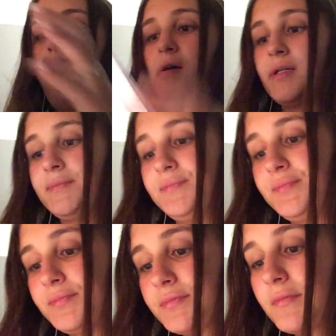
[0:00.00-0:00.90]
And
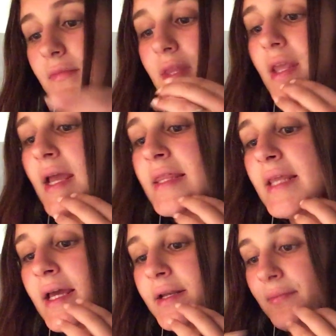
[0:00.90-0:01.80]

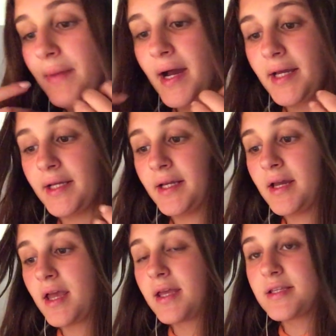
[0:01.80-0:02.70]
then my
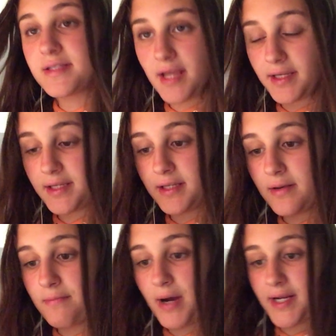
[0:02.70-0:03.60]

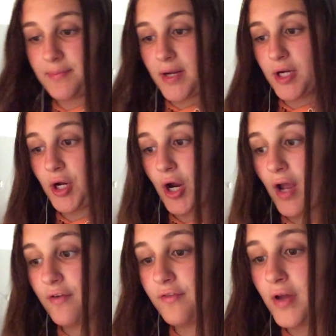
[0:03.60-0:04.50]
second body
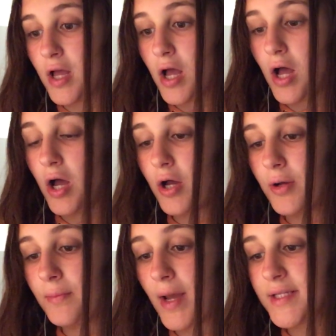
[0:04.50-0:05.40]
paragraph,
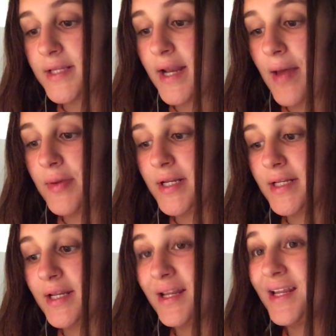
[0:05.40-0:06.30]
I said
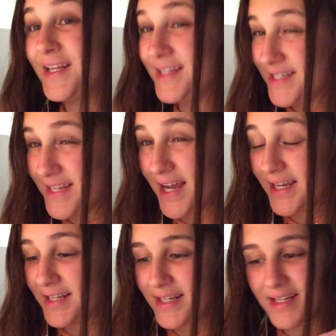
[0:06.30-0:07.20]
eminent
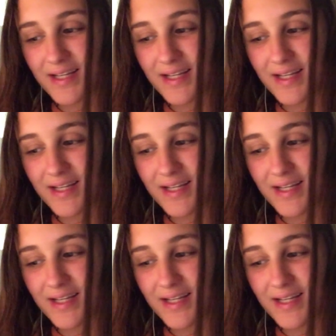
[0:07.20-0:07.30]
design